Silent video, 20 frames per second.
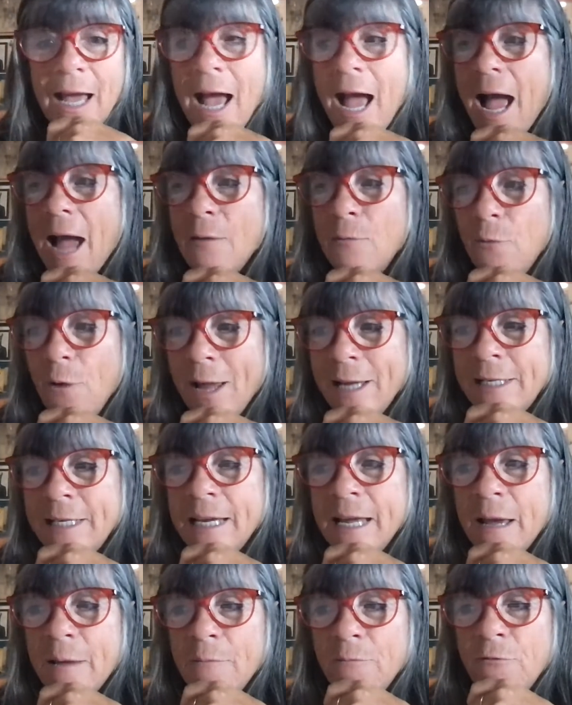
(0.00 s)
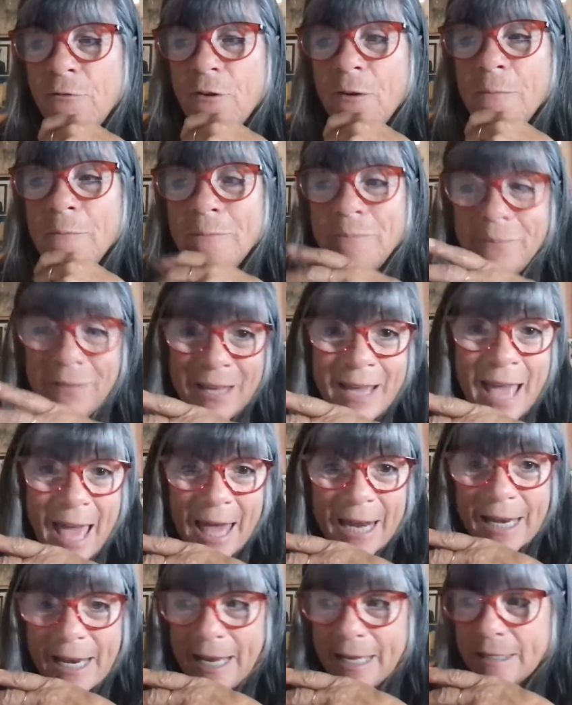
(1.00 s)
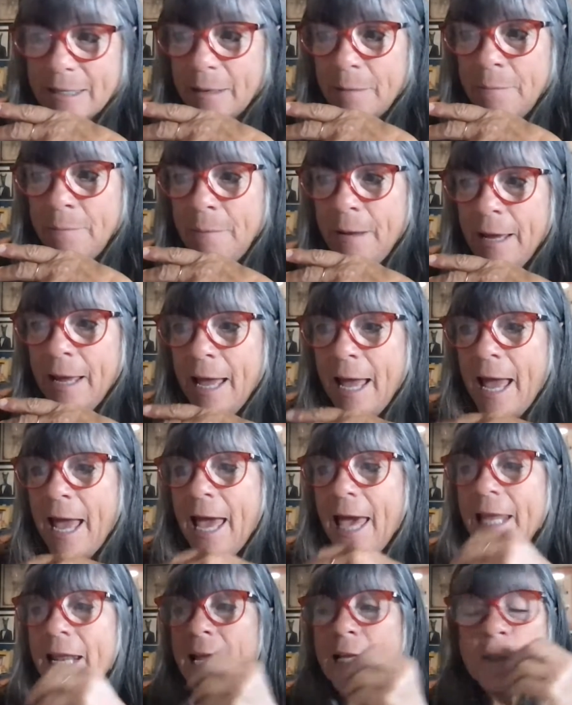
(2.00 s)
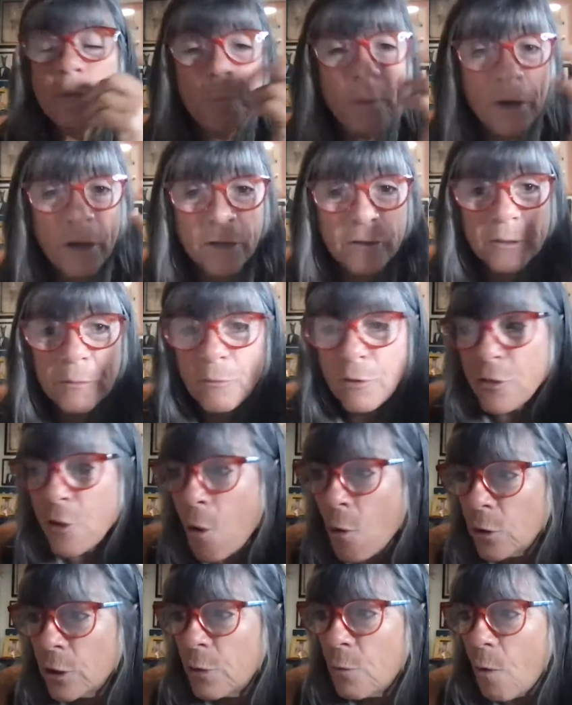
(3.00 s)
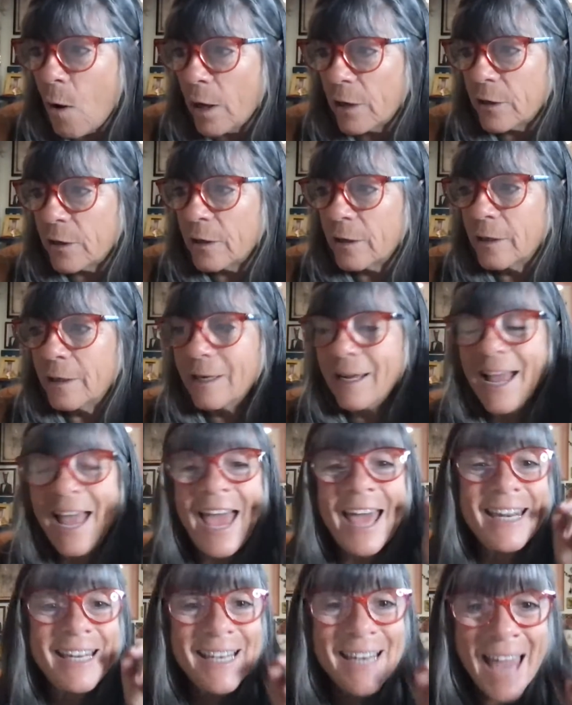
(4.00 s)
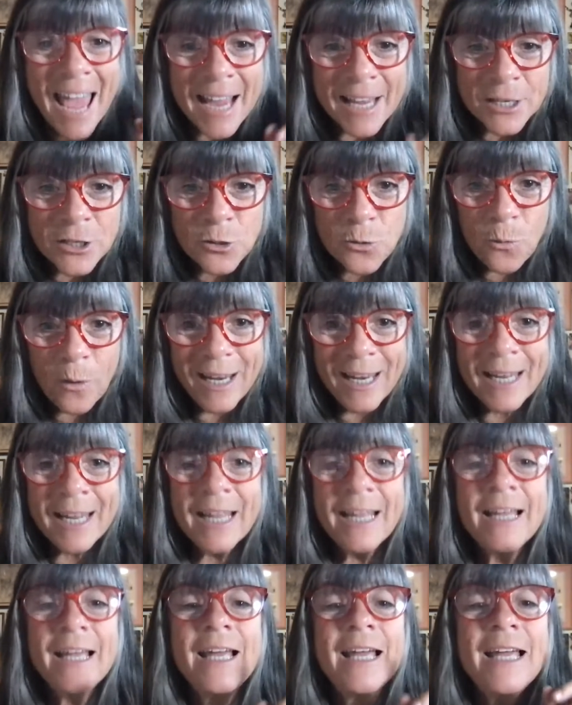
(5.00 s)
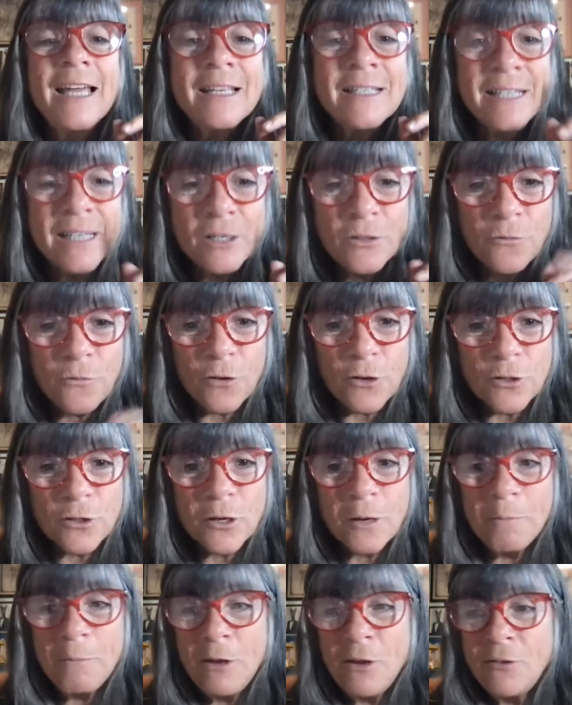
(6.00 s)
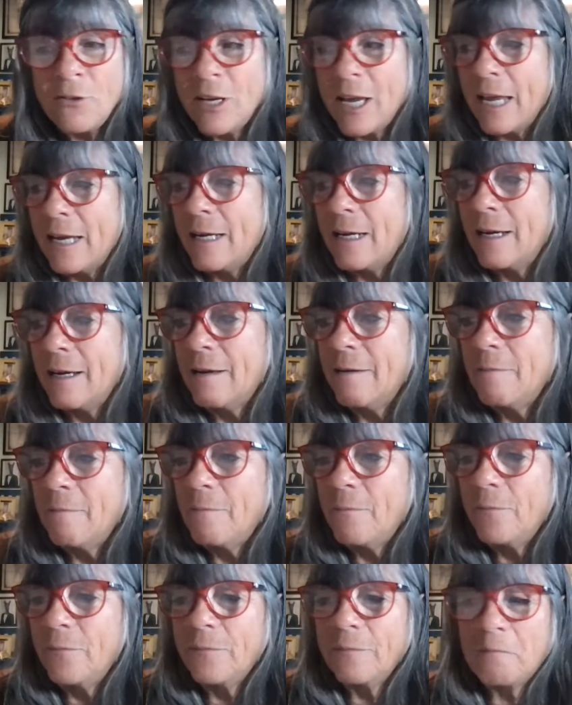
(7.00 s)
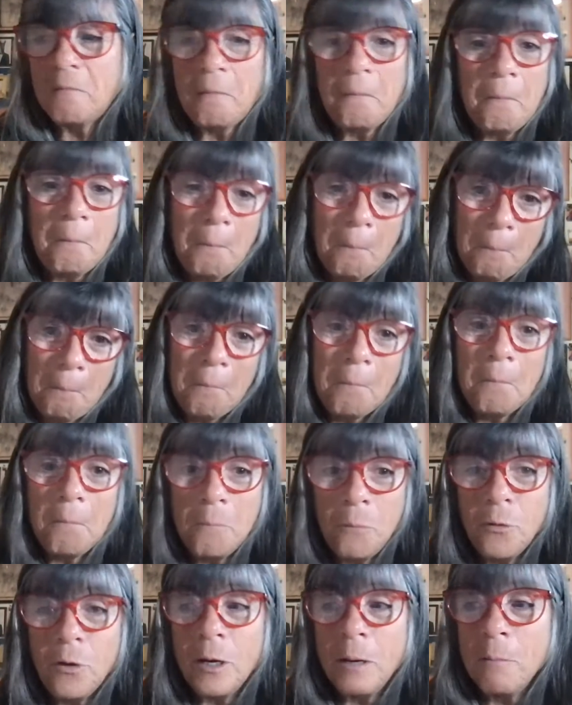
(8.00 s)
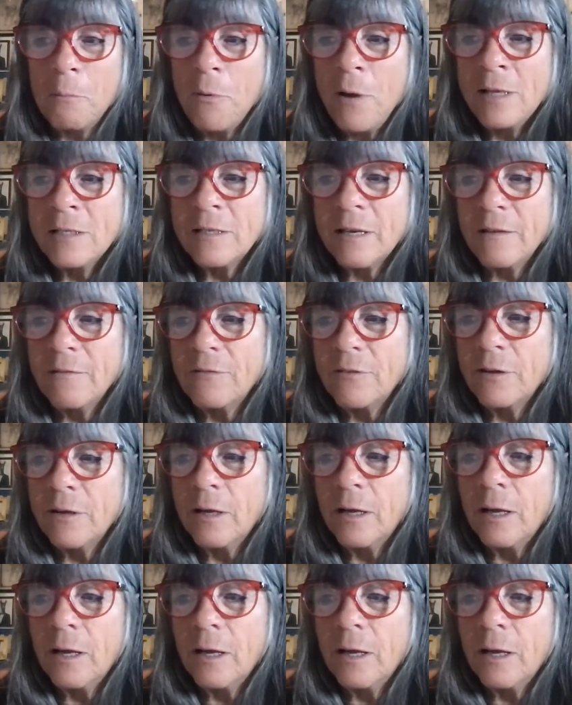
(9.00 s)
I read to him from the catechism and I sprinkled him with holy water. And next week is his first communion. Pretty impressive.